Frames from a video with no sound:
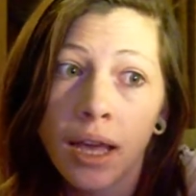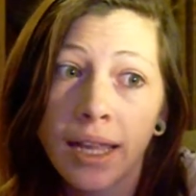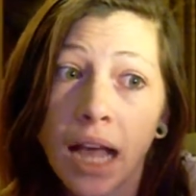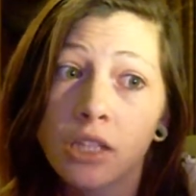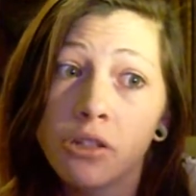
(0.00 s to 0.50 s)

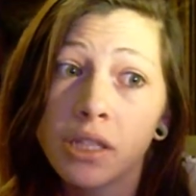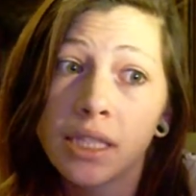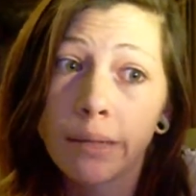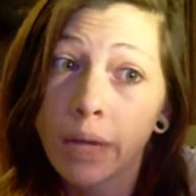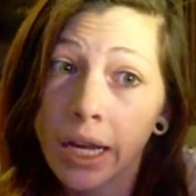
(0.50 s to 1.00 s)
It asks you the
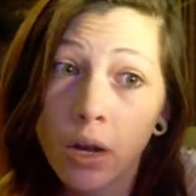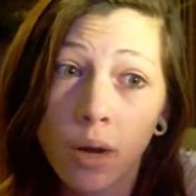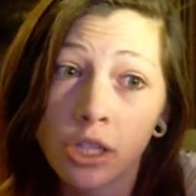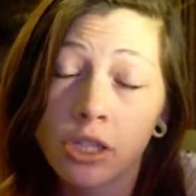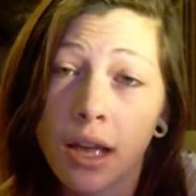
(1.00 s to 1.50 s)
same kind of
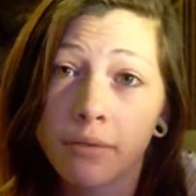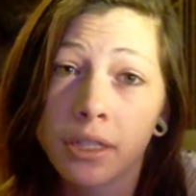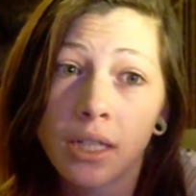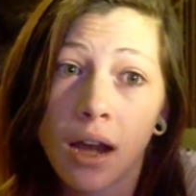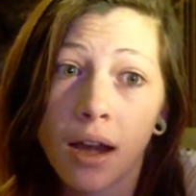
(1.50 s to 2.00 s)
question
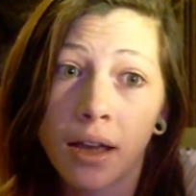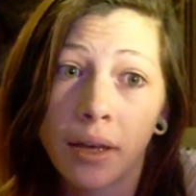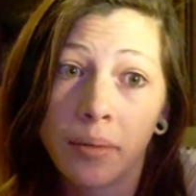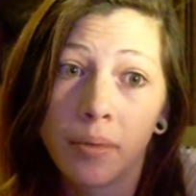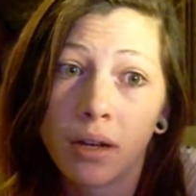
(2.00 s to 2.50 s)
every
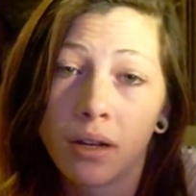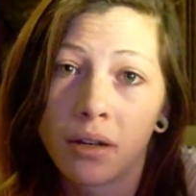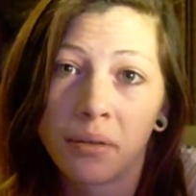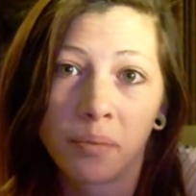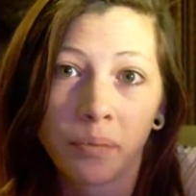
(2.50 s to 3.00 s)
time,
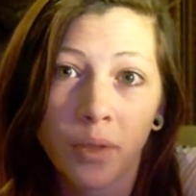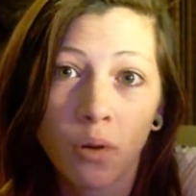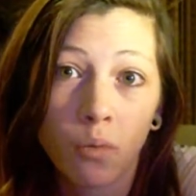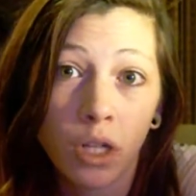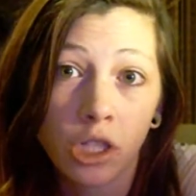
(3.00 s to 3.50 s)

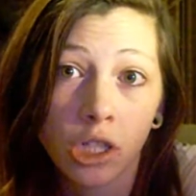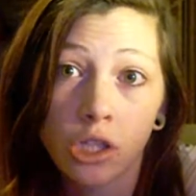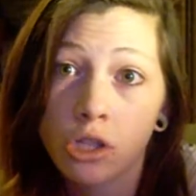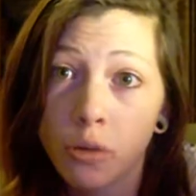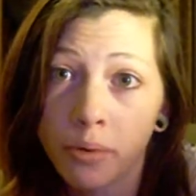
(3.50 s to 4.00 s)
which is
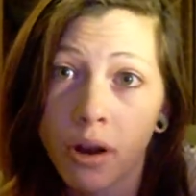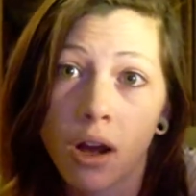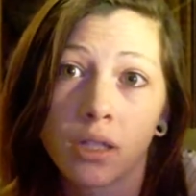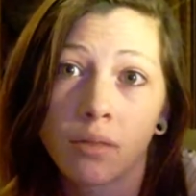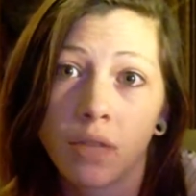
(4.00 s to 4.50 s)
super
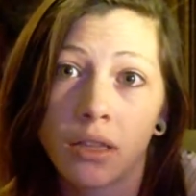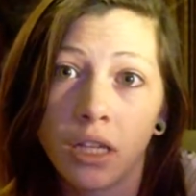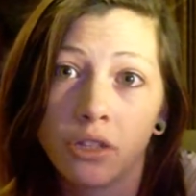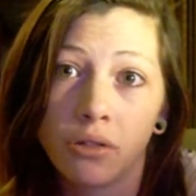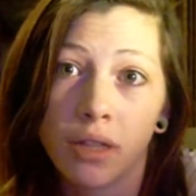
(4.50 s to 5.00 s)
awesome that
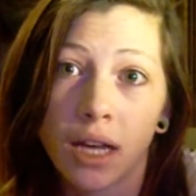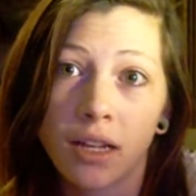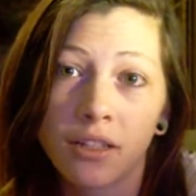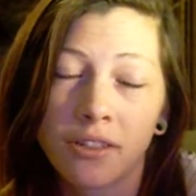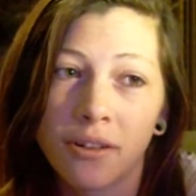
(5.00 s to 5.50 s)
they do
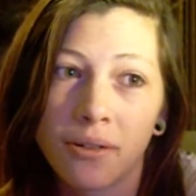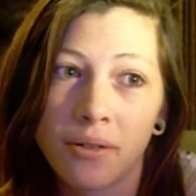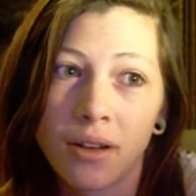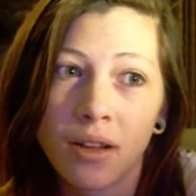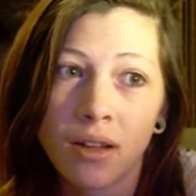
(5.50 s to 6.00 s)
that.
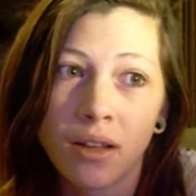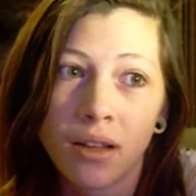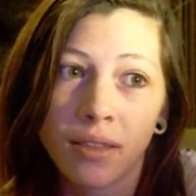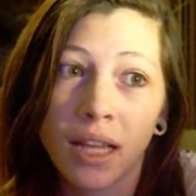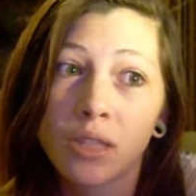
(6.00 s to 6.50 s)
So
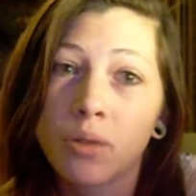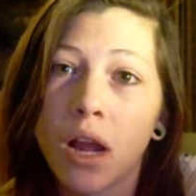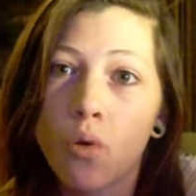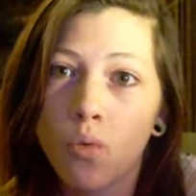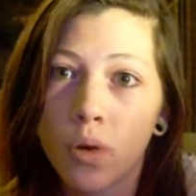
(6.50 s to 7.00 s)
that's what
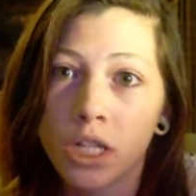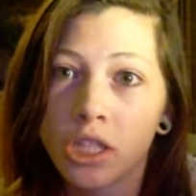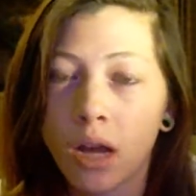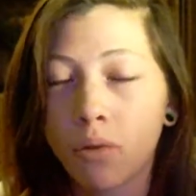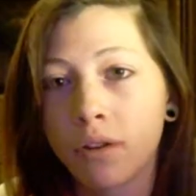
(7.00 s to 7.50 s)
I
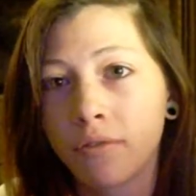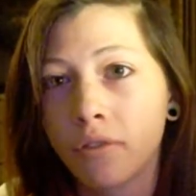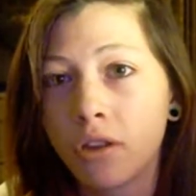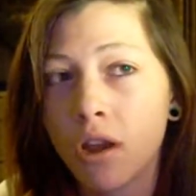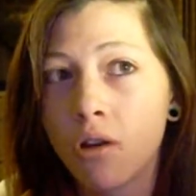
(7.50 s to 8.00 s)
wish I would have
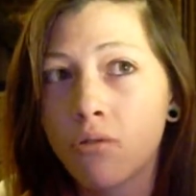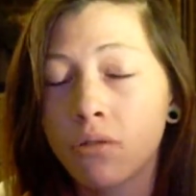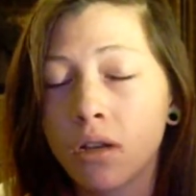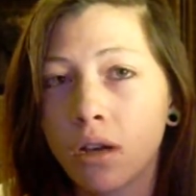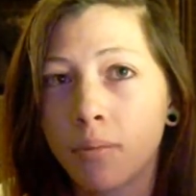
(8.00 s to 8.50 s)

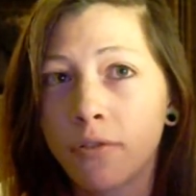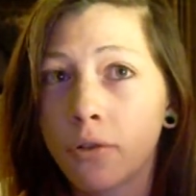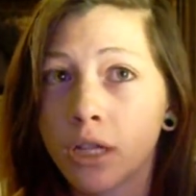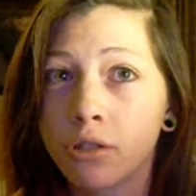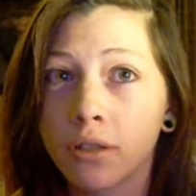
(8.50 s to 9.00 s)
known
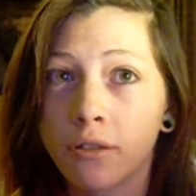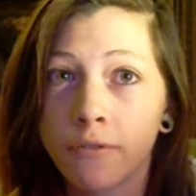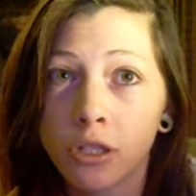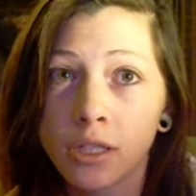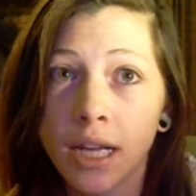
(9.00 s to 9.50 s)
before I took the
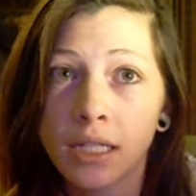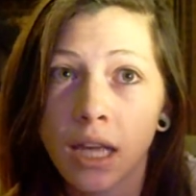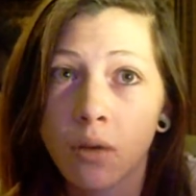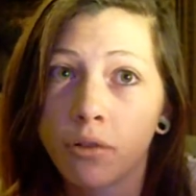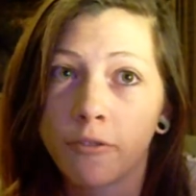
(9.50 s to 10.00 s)
first test.
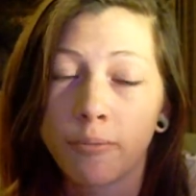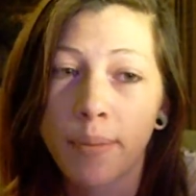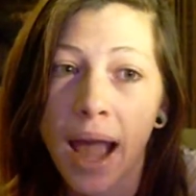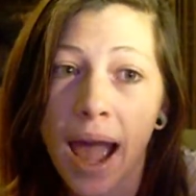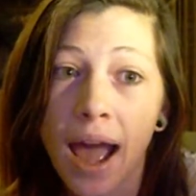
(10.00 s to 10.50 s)
I would have
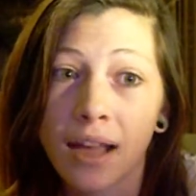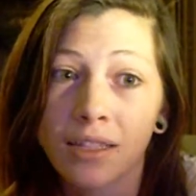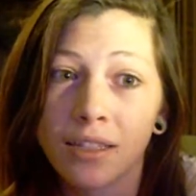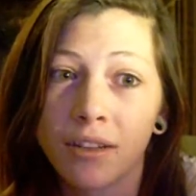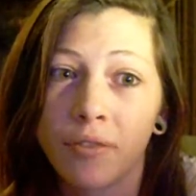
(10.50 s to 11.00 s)

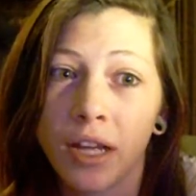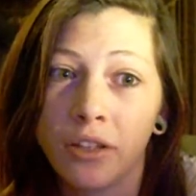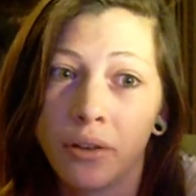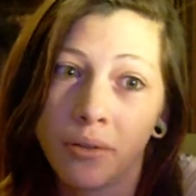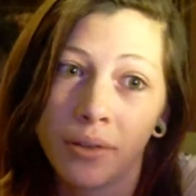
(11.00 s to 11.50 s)
passed if I
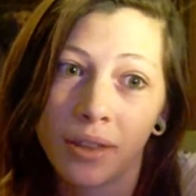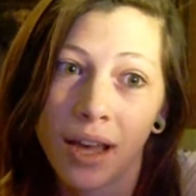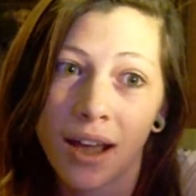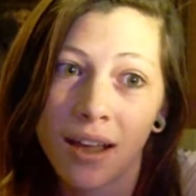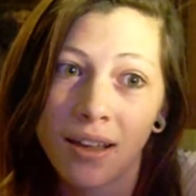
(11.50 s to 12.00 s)
knew
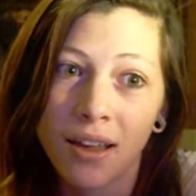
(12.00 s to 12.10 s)
that.